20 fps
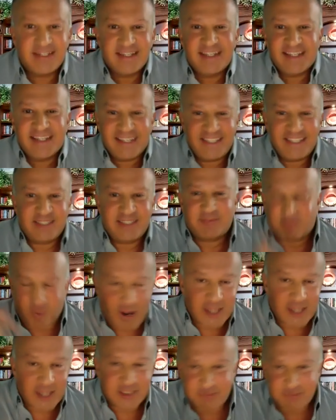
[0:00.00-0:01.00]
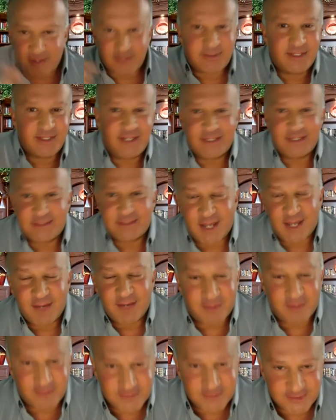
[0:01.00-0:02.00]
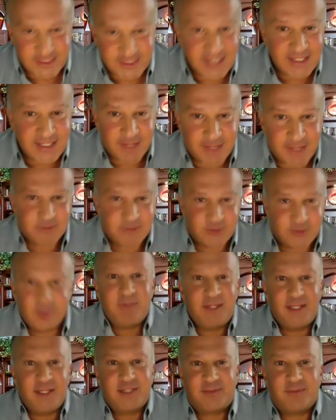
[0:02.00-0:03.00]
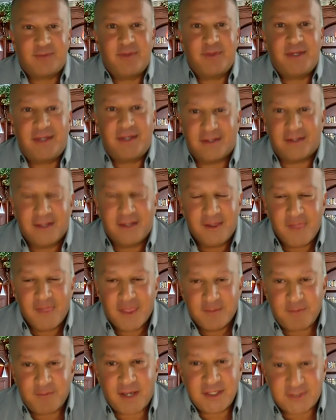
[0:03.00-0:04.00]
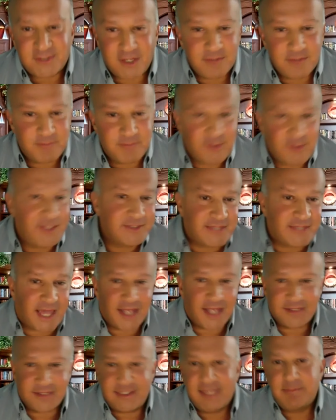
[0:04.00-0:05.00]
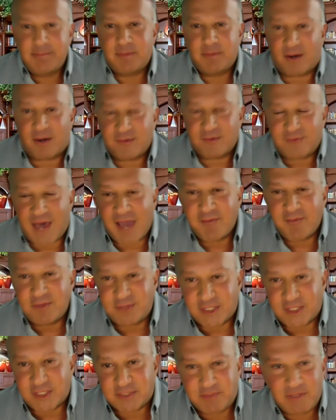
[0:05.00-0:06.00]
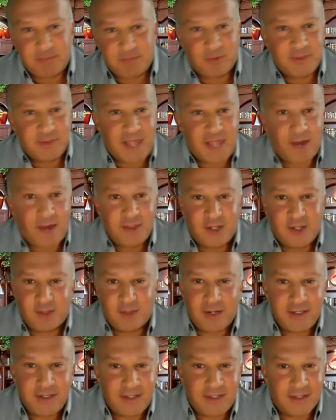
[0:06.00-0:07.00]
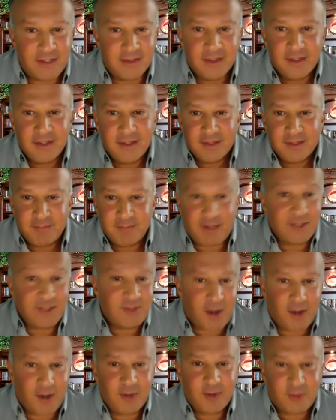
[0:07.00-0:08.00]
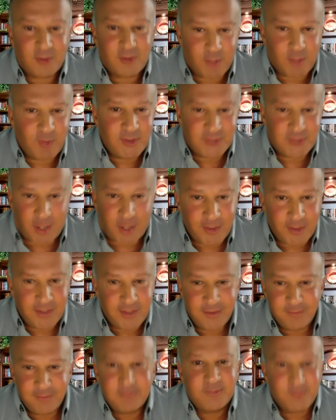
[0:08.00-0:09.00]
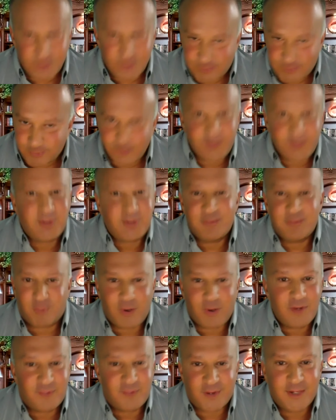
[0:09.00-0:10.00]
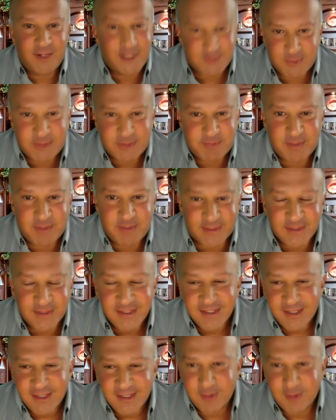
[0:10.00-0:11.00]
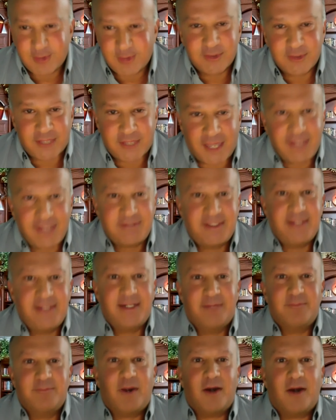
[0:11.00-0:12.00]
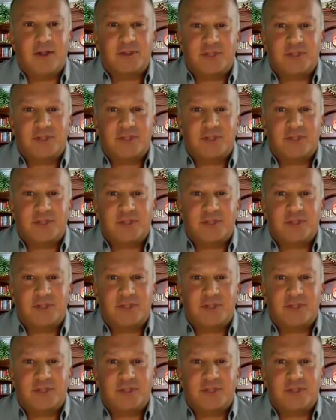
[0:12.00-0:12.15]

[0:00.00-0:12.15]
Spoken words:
He's prospecting and stuff and setting up Zoom meetings for me. And my son Billy's got a team of about 5 or 6 people down here already. And my daughter Chloe's already recruiting her boyfriend as we speak, who turns 18 in March.